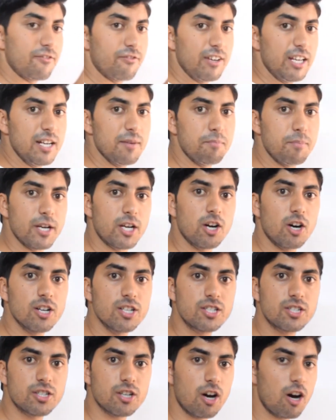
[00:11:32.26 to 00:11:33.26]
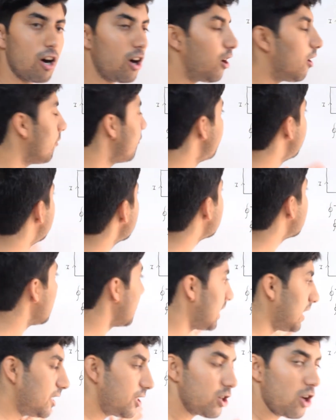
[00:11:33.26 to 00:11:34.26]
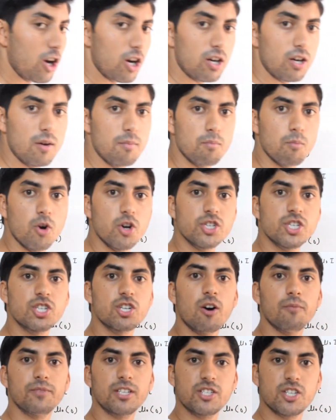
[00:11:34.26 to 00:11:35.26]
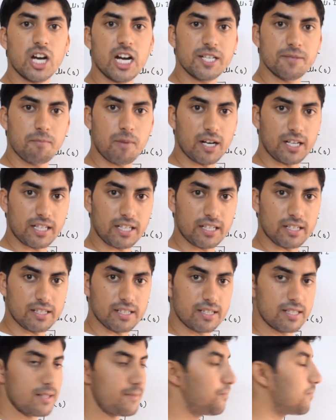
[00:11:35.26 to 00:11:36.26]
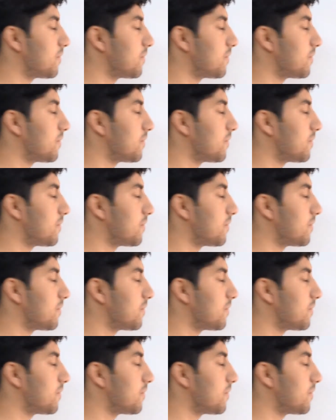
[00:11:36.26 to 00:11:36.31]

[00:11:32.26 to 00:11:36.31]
field because of the current or motion of the charged particles.